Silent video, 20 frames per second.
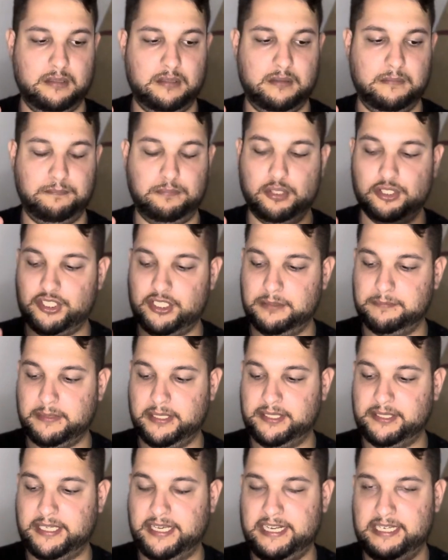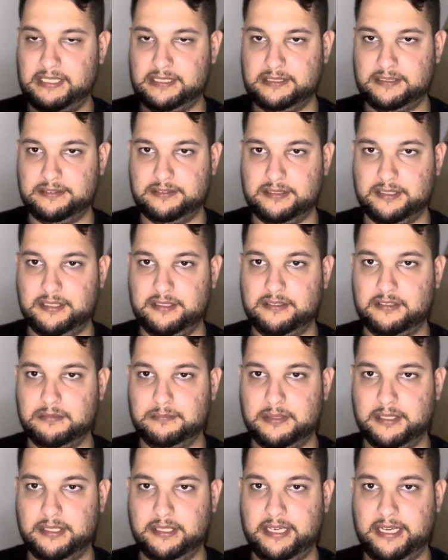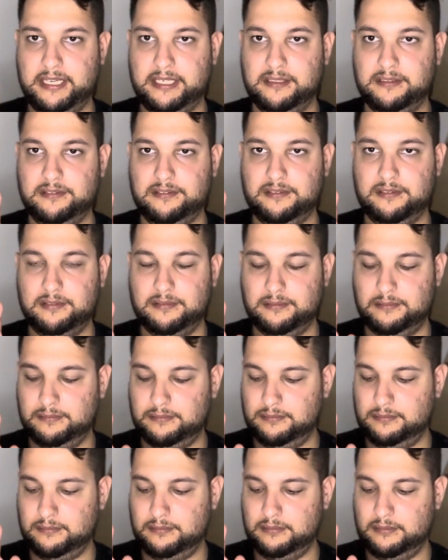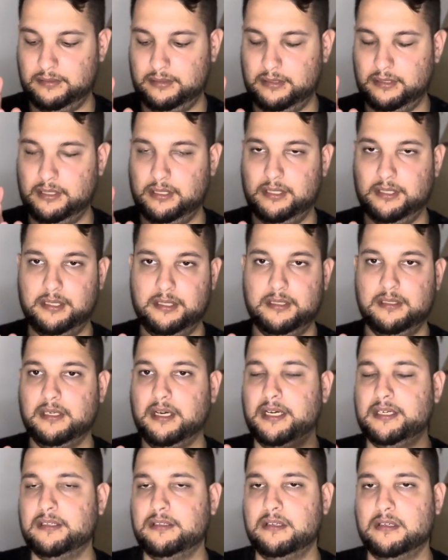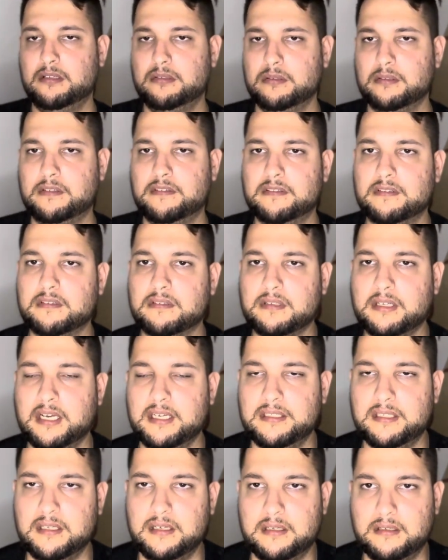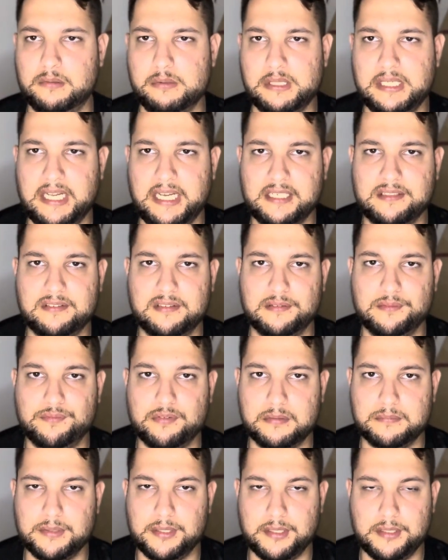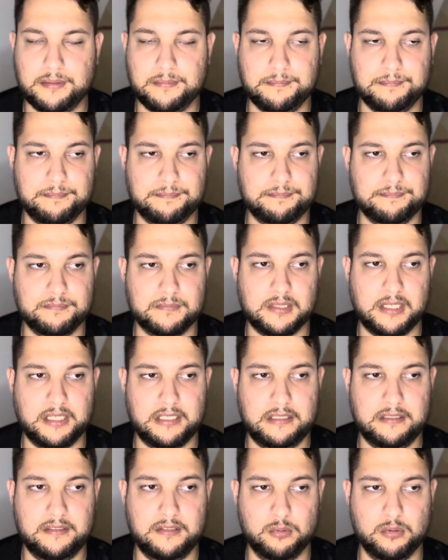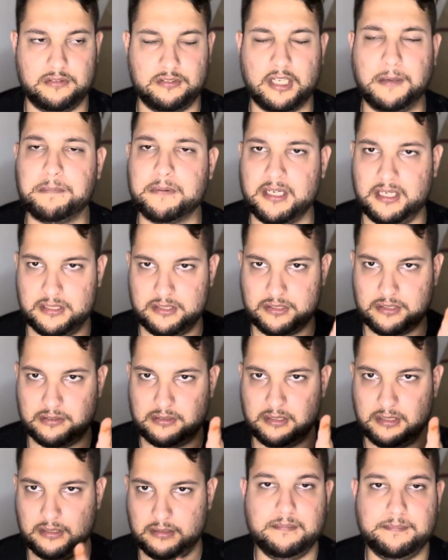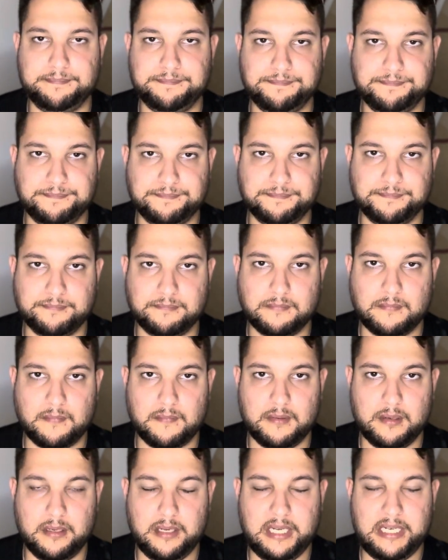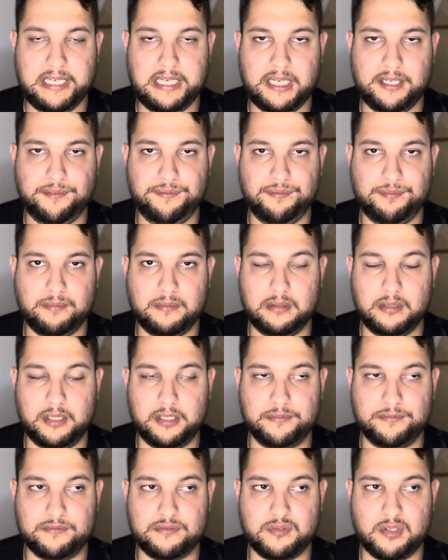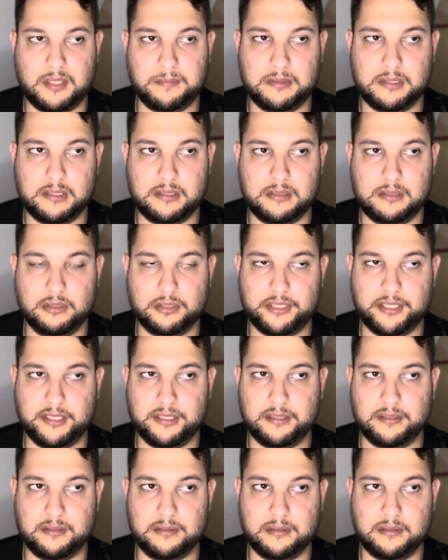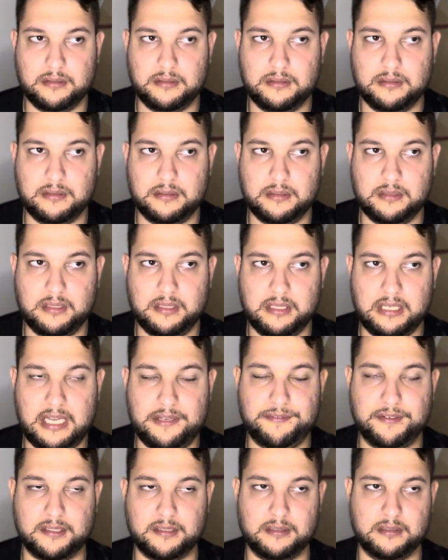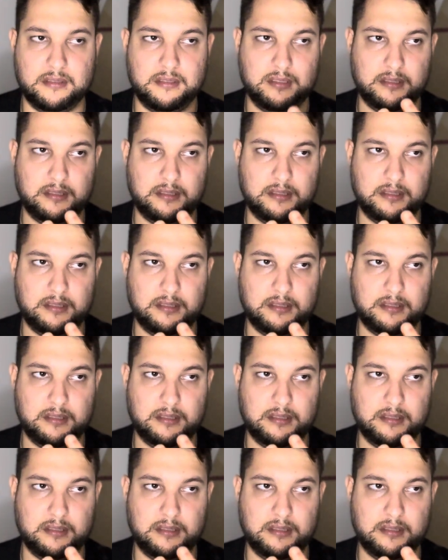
pushing my nails into my hand. I don't know, it's kind of relaxing for me. I do it subconsciously. I have a lot of trouble looking, having